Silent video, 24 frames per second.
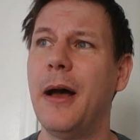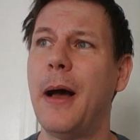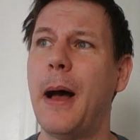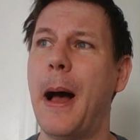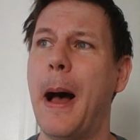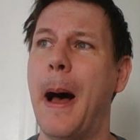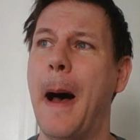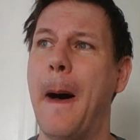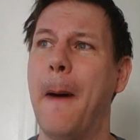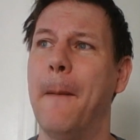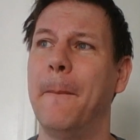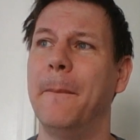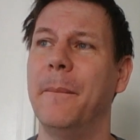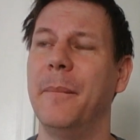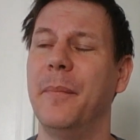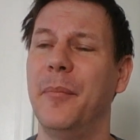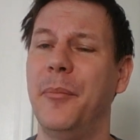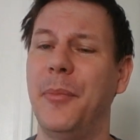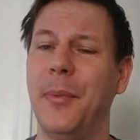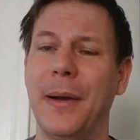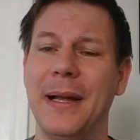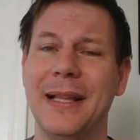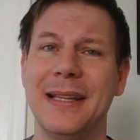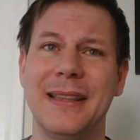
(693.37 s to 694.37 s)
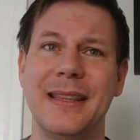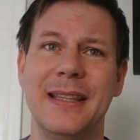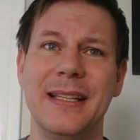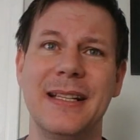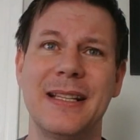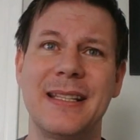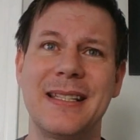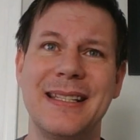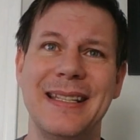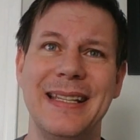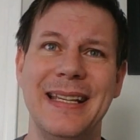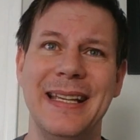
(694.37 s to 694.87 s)
But
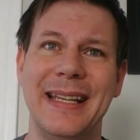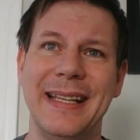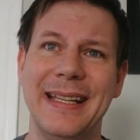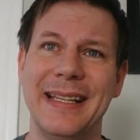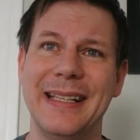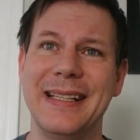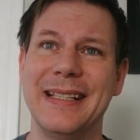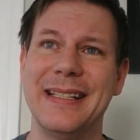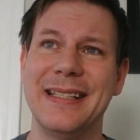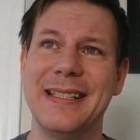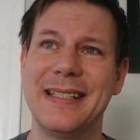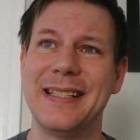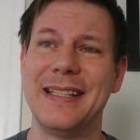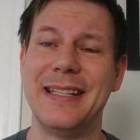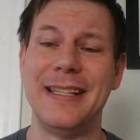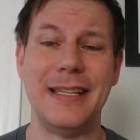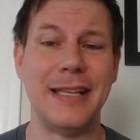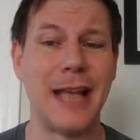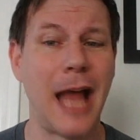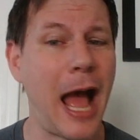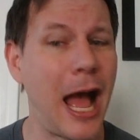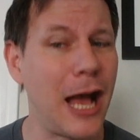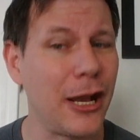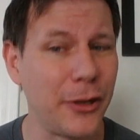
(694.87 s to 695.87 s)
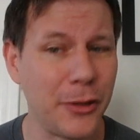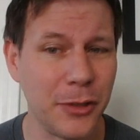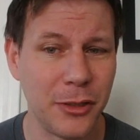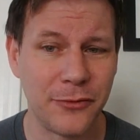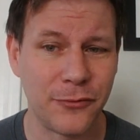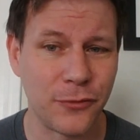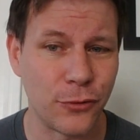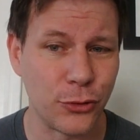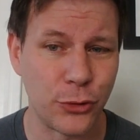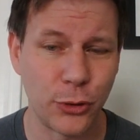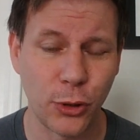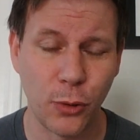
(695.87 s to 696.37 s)
this is not good
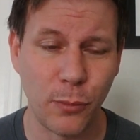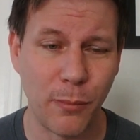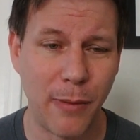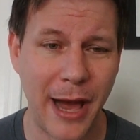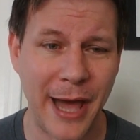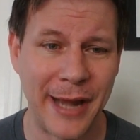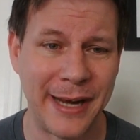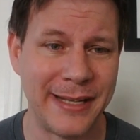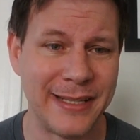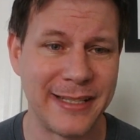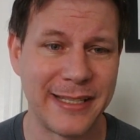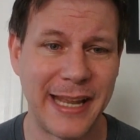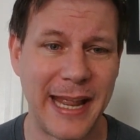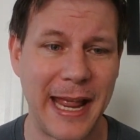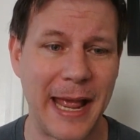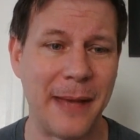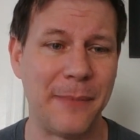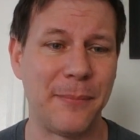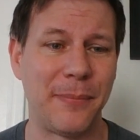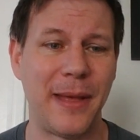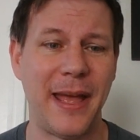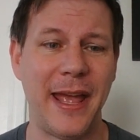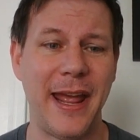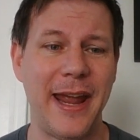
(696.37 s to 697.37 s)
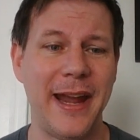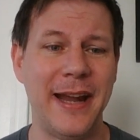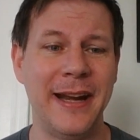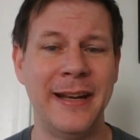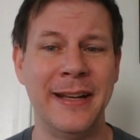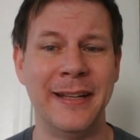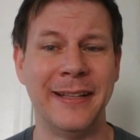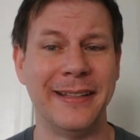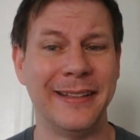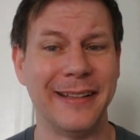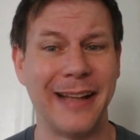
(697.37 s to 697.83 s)
for Joe Biden's campaign,